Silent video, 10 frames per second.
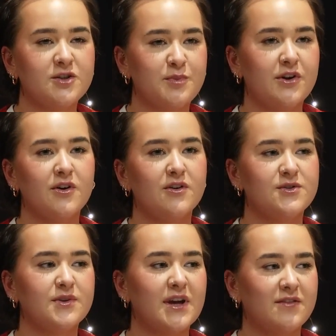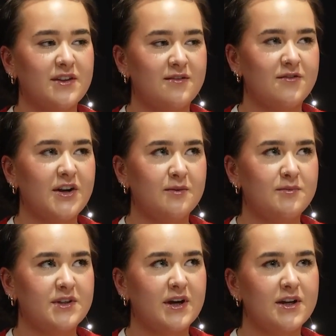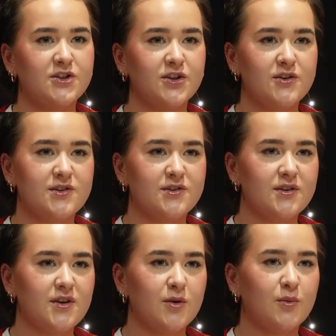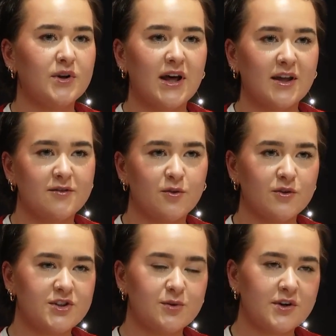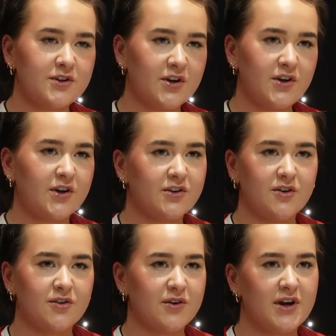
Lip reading: But you're also given that freedom to kind of choose what length of course you want to do. You could do 3,